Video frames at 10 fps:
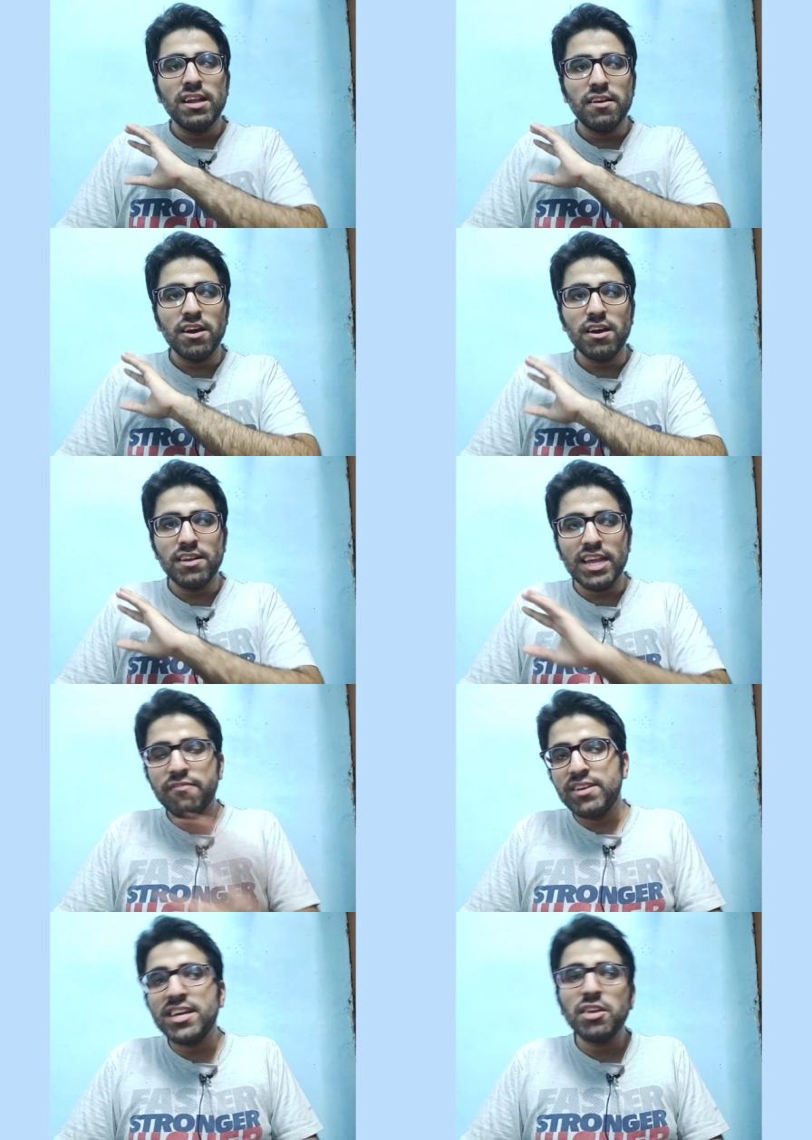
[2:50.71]
uh,
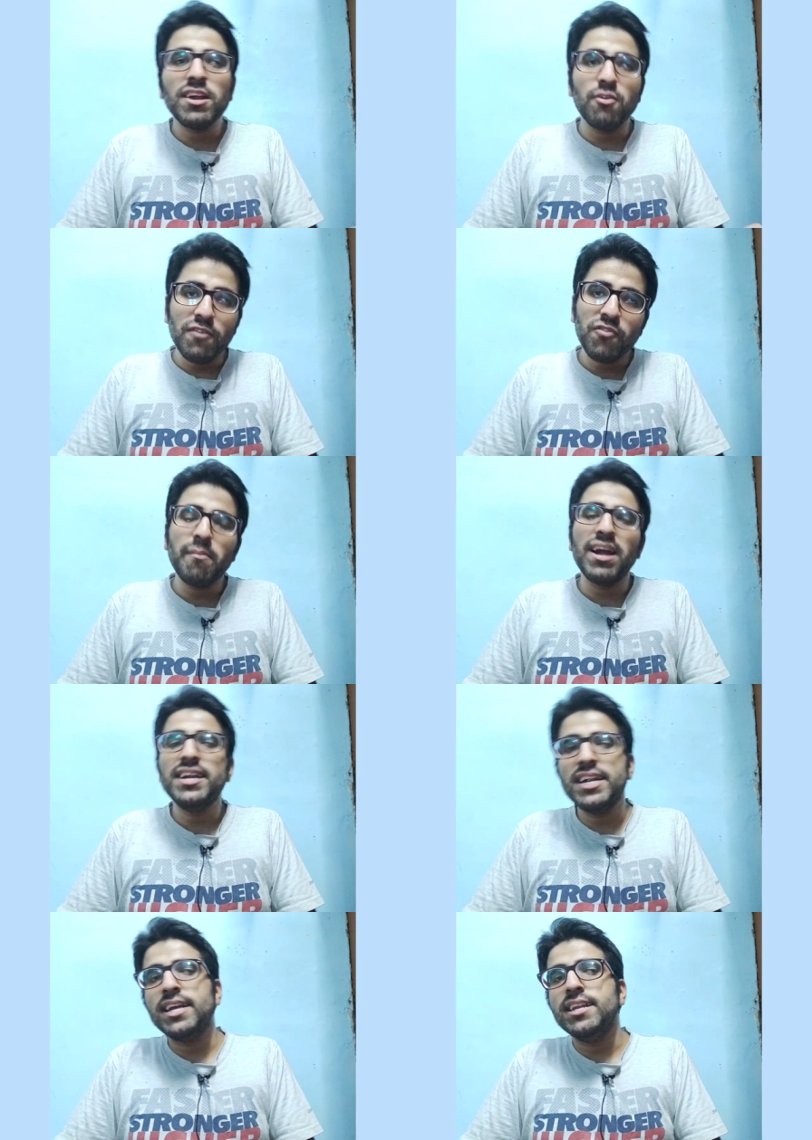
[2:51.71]
like whether you are not from I I
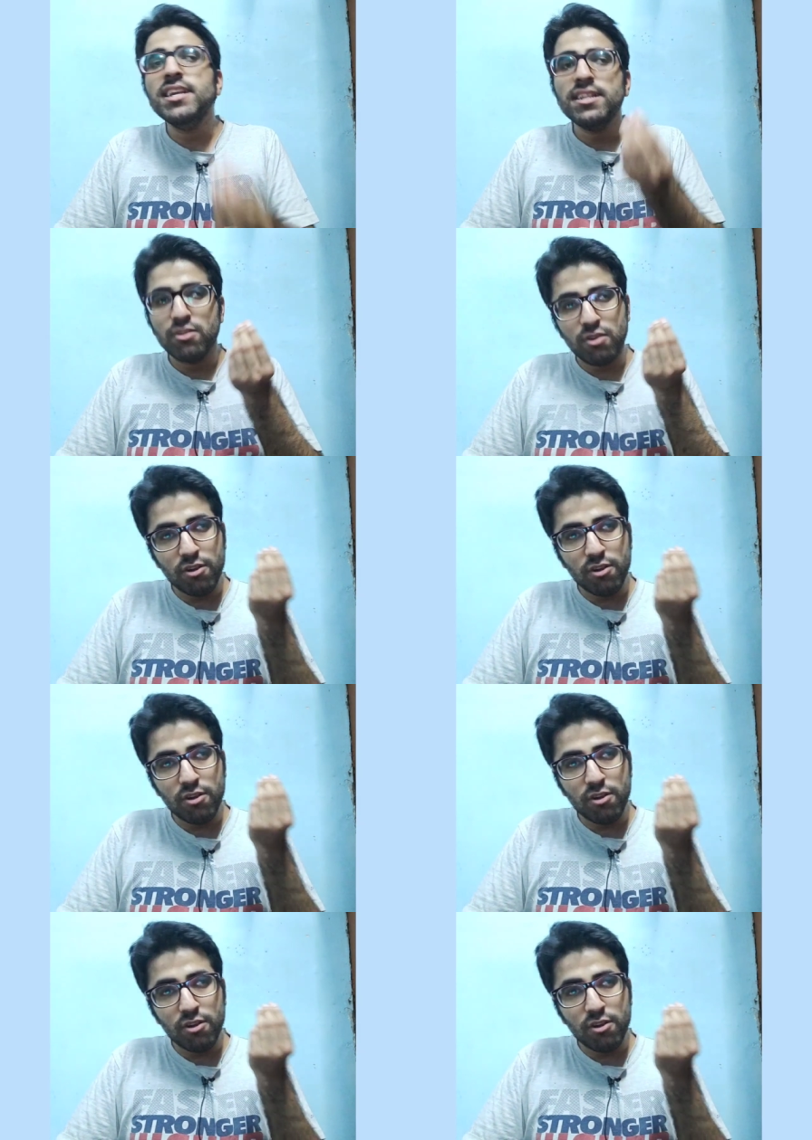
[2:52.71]
T Delhi,